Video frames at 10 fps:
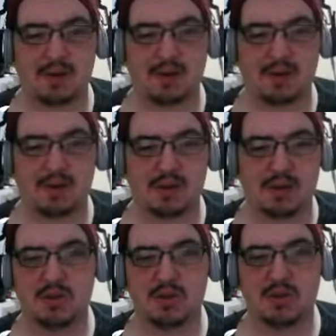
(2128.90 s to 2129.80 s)
When you're
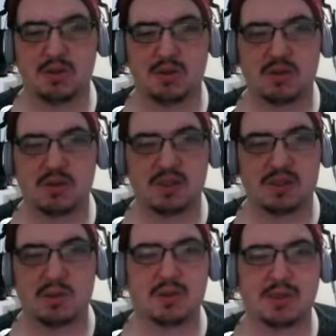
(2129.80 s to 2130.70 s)
searching for your
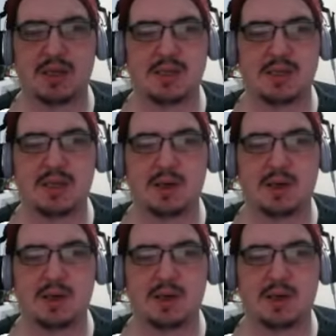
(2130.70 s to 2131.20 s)
teletowers,